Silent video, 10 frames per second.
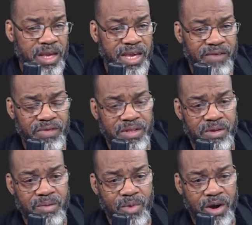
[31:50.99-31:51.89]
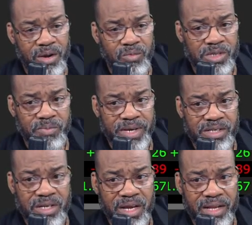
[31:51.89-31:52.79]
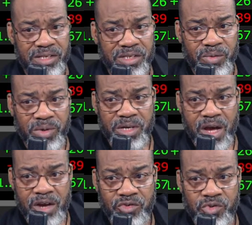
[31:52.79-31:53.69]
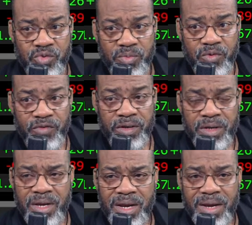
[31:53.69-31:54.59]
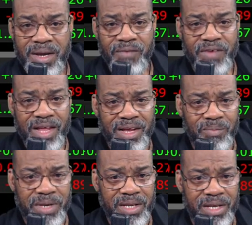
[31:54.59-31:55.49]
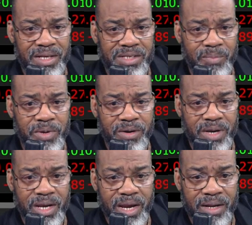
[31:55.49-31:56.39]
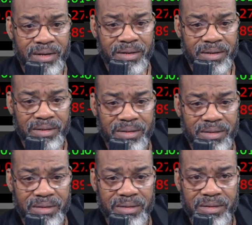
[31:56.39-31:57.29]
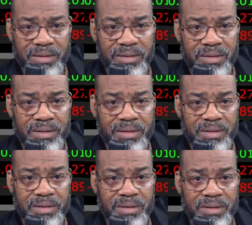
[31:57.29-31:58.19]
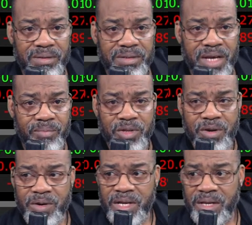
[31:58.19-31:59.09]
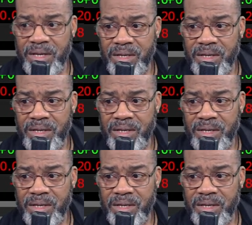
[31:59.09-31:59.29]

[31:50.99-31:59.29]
Even though the market was mixed today, let's see what Contras were moving. If LABD is up here again, uh, top 30.